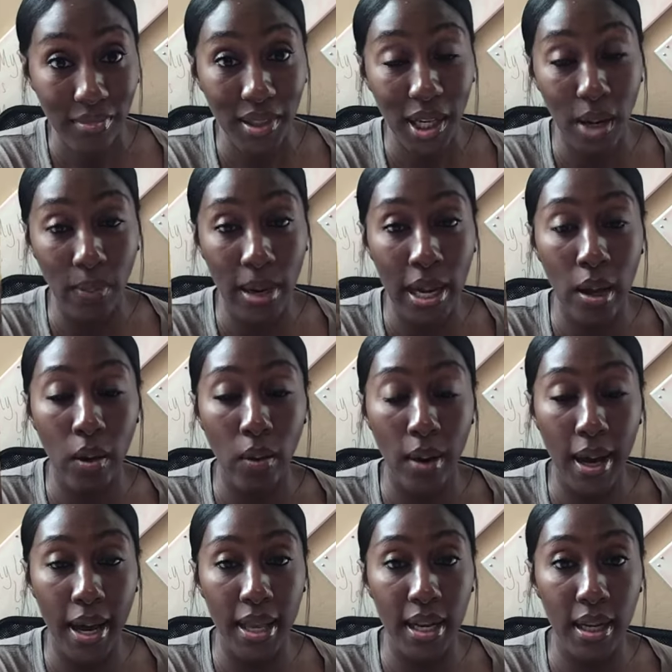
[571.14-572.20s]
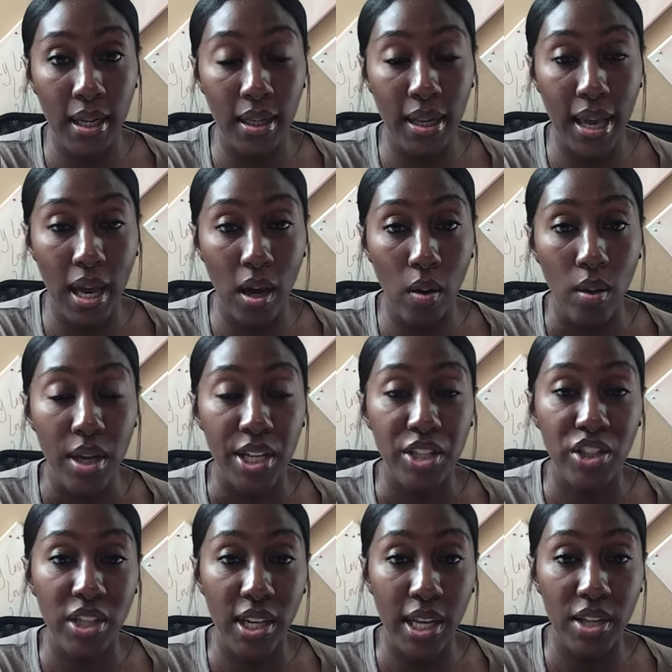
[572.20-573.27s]
All right, go ahead and allow
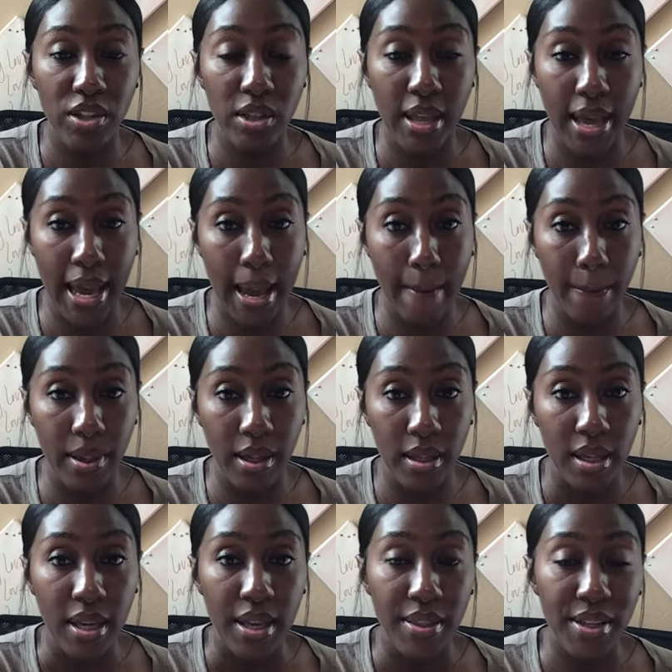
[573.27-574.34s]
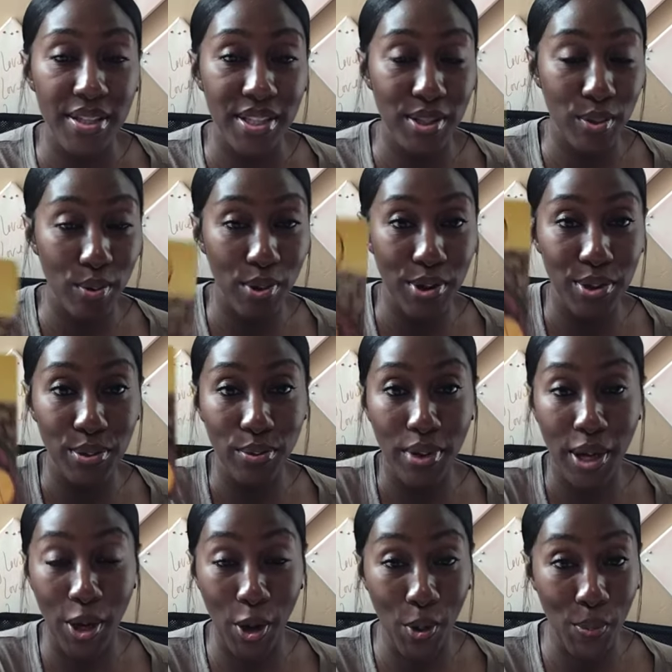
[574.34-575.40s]
change to happen. This is going to
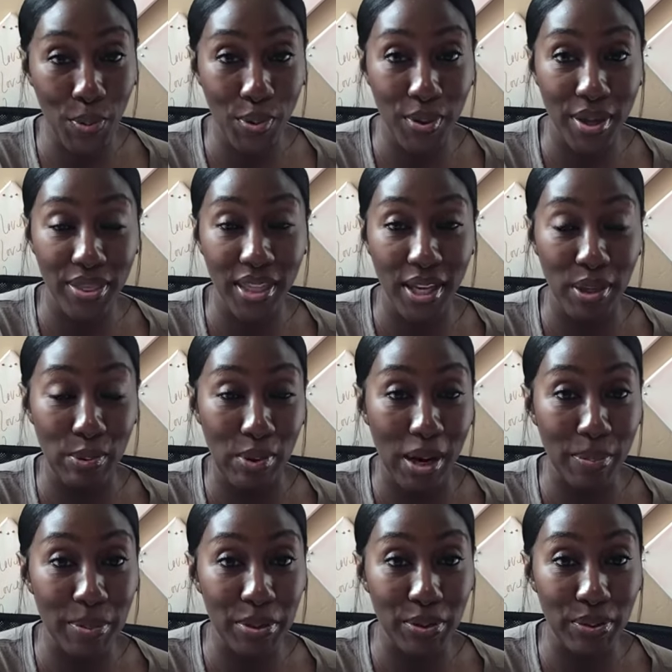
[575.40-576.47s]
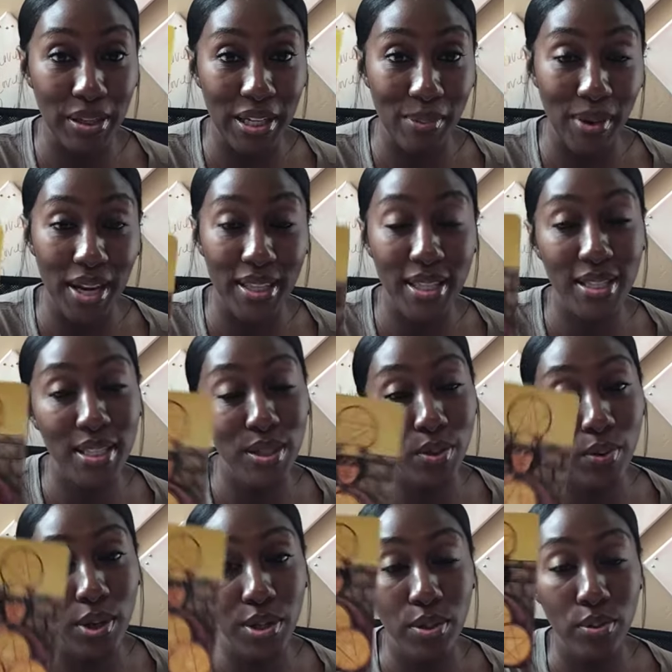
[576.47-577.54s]
help you get that new opportunity, right? This is
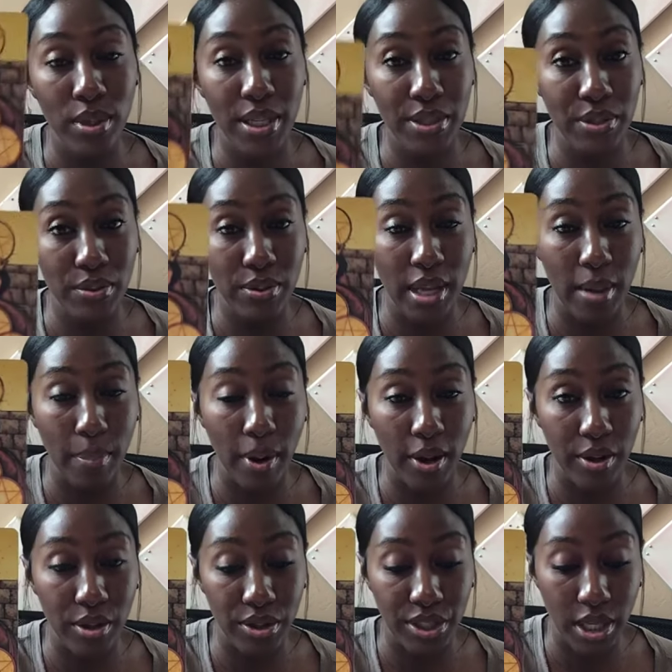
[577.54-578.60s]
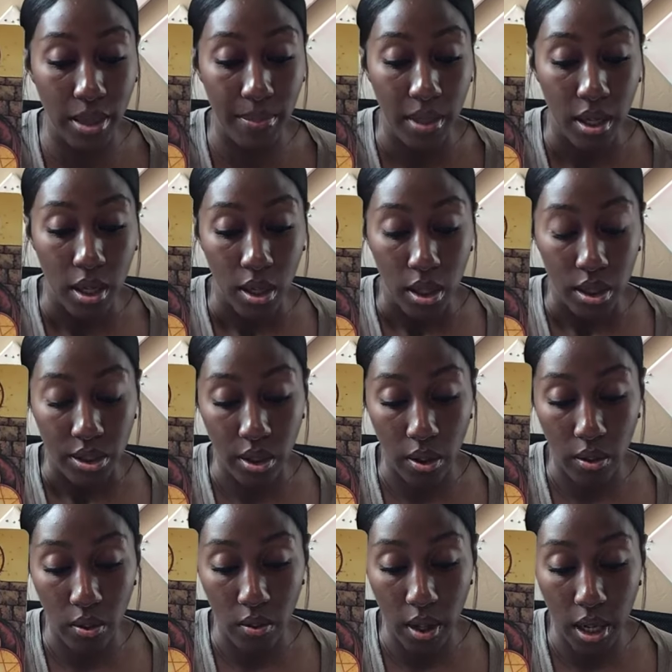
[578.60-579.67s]
going to get you that partnership.
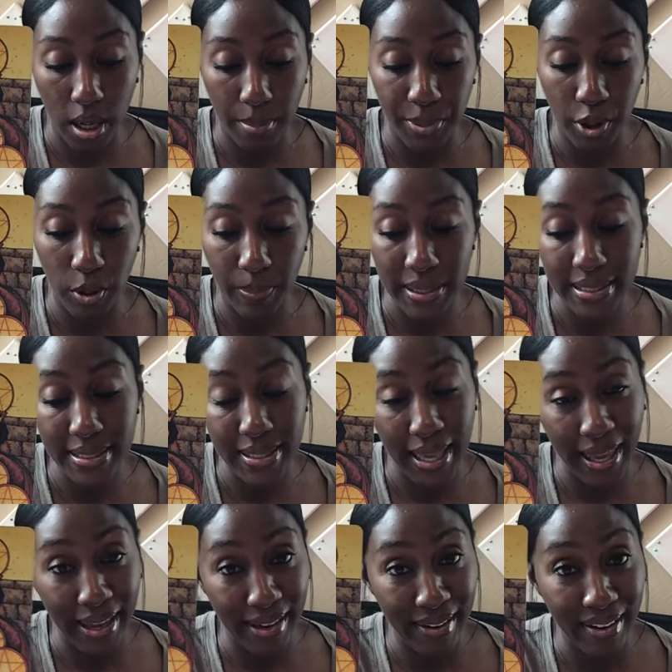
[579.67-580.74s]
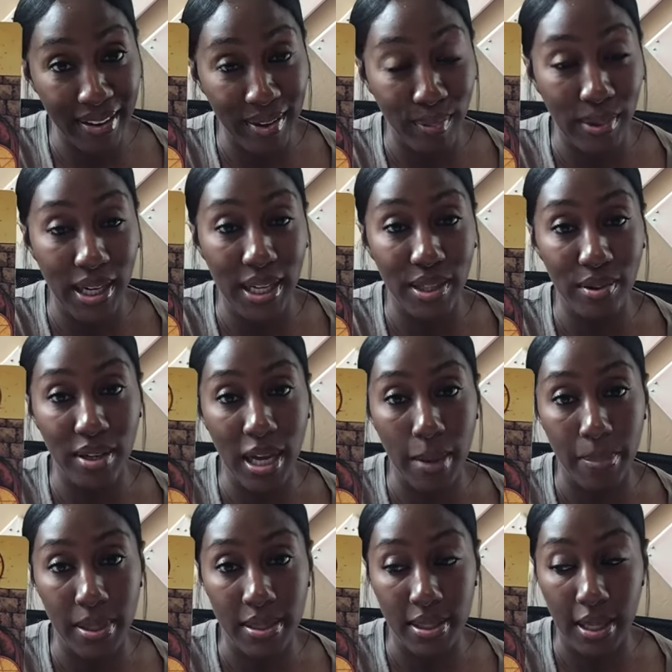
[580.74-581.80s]
So don't be scared, right? Do not
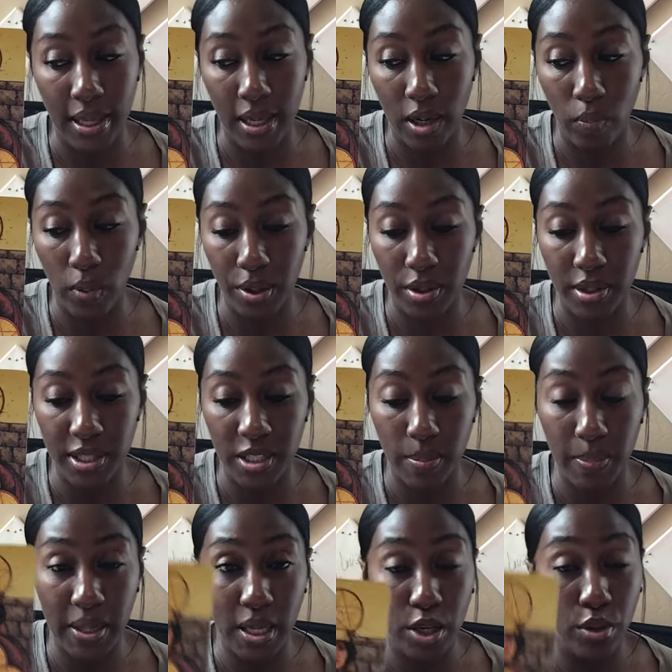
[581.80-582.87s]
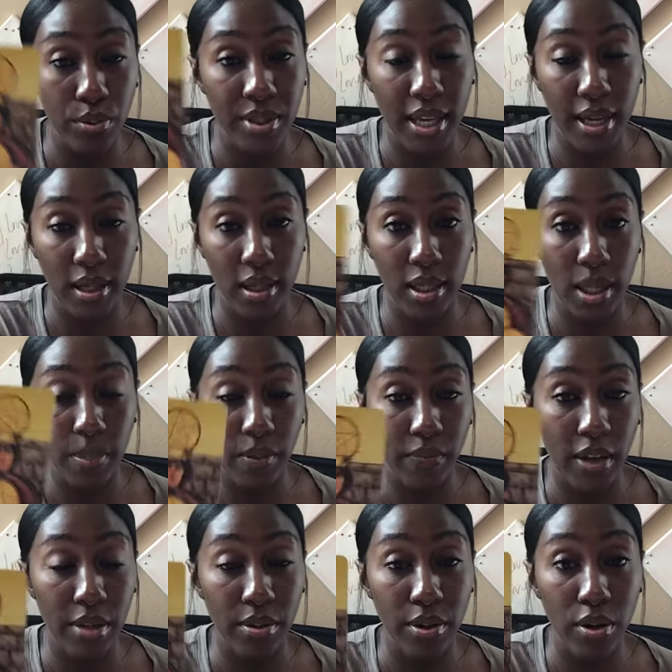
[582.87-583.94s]
be scared, whether this be you taking a leap of
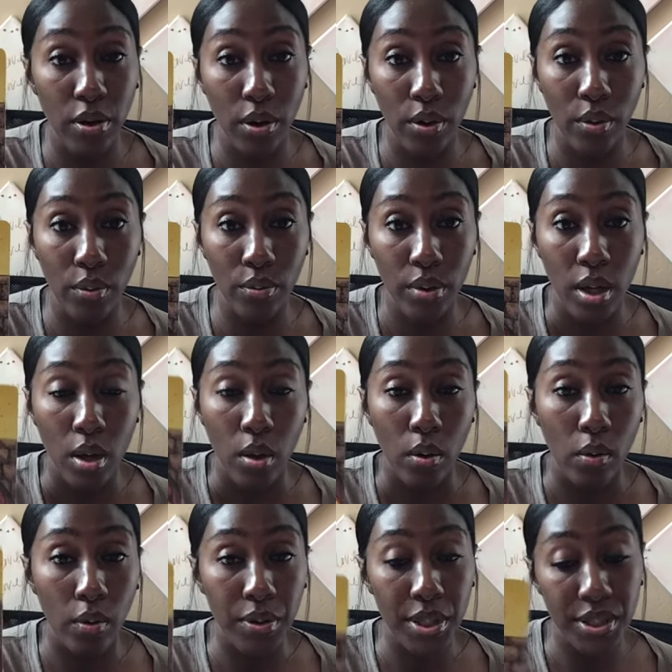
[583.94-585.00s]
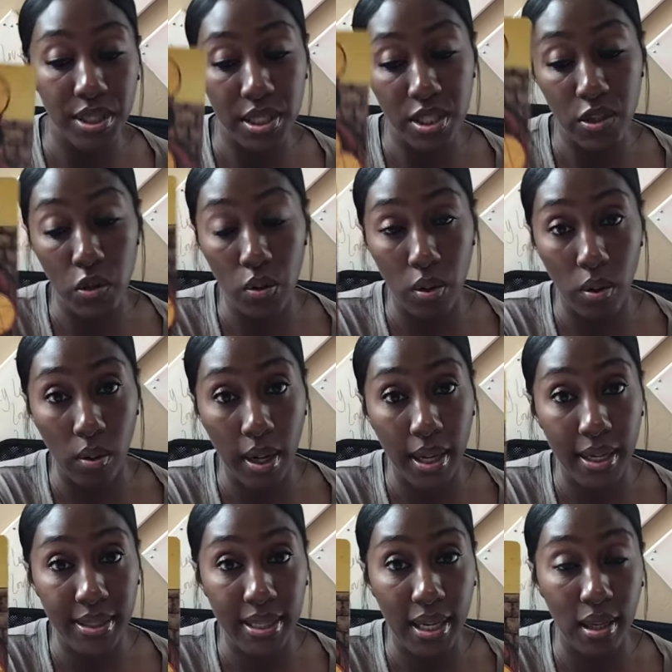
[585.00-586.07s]
faith on your own or this is, you know,
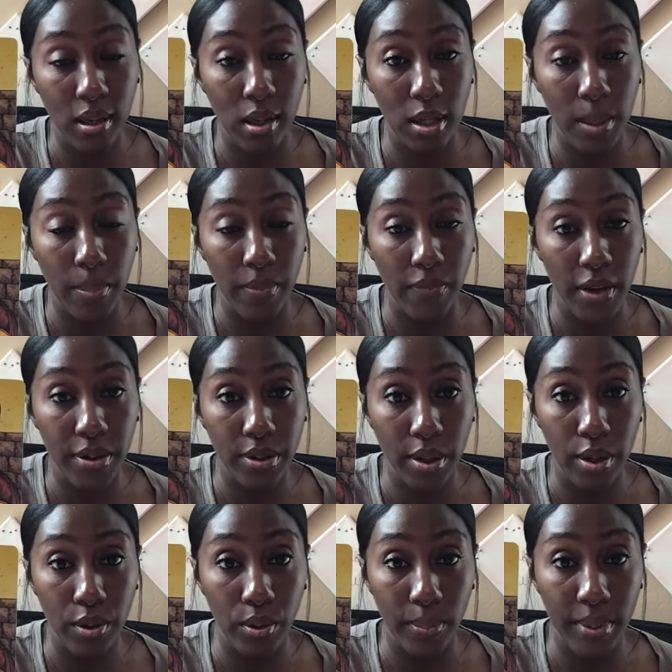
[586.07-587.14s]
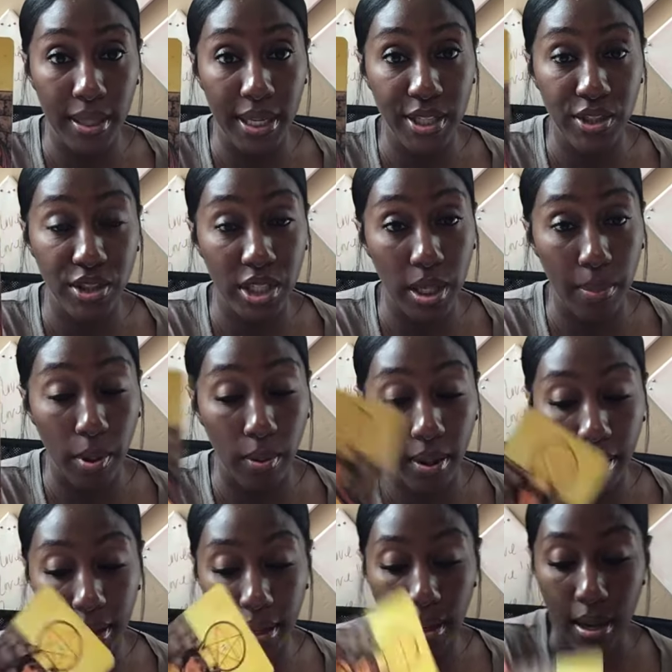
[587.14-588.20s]
kind of taking a leap of faith on a new relationship,
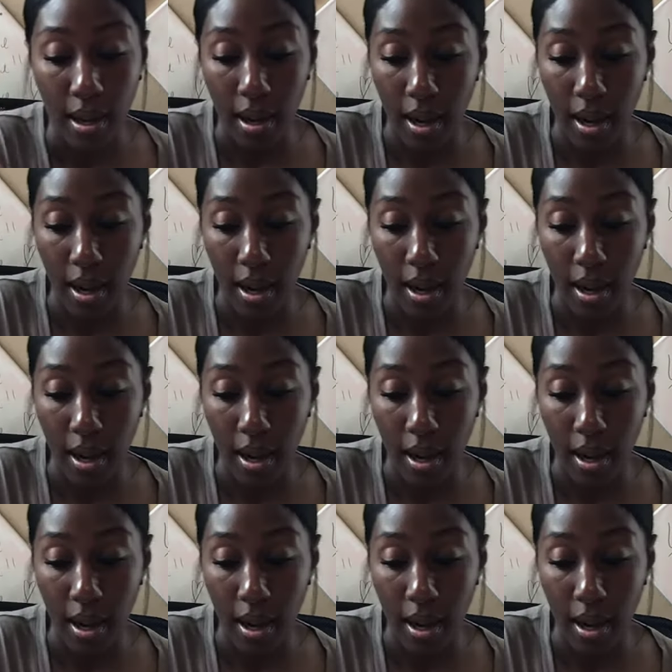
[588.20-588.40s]
okay?